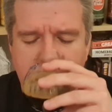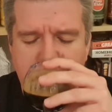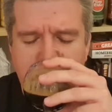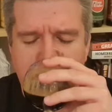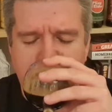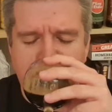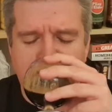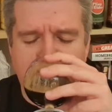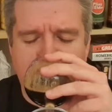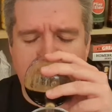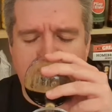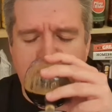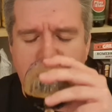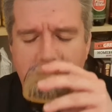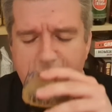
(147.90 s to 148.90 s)
Mm. mm,
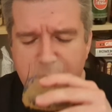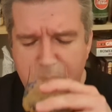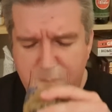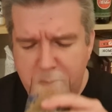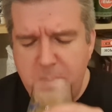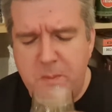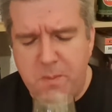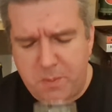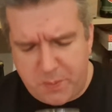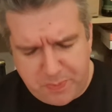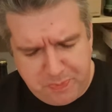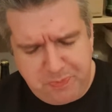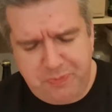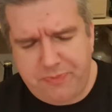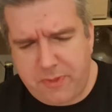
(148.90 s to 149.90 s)
mm, mm.
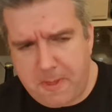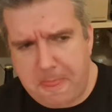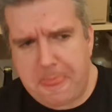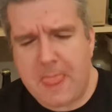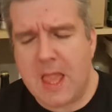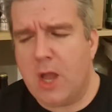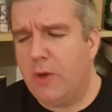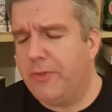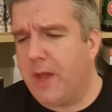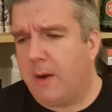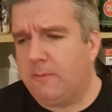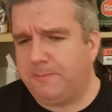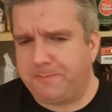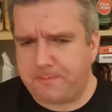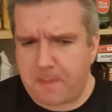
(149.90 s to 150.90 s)
Good
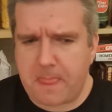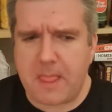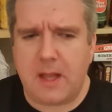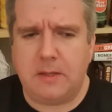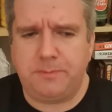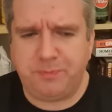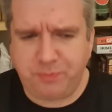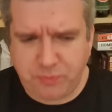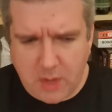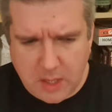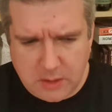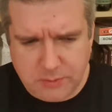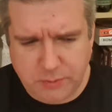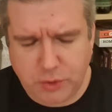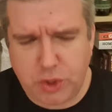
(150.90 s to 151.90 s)
though.
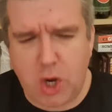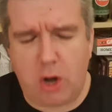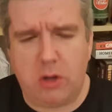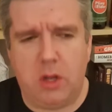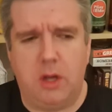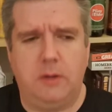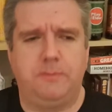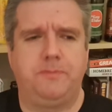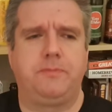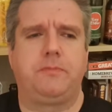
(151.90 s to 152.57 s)
Chocolate.